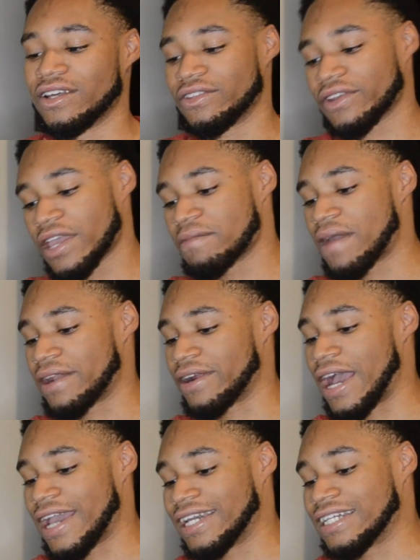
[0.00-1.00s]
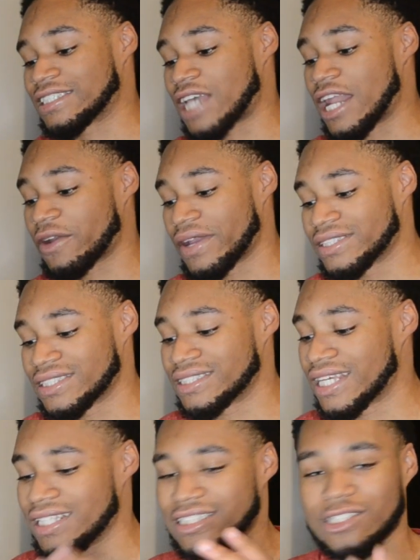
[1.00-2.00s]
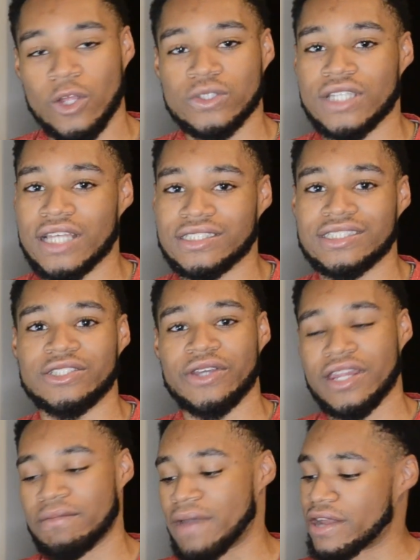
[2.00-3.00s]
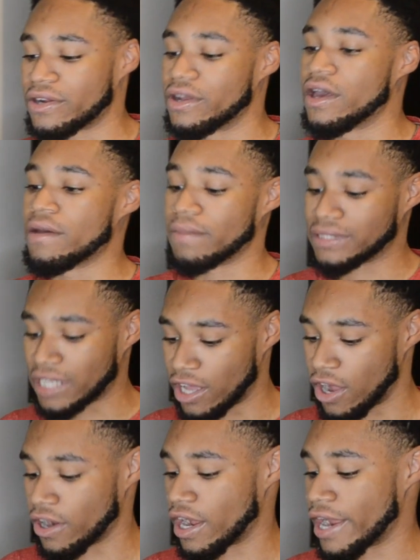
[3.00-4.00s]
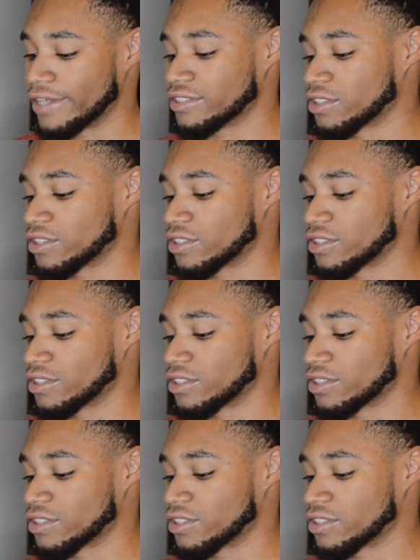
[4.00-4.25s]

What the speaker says: They're getting better. It's kind of crazy to say these close losses, they're getting better, but they are, all right?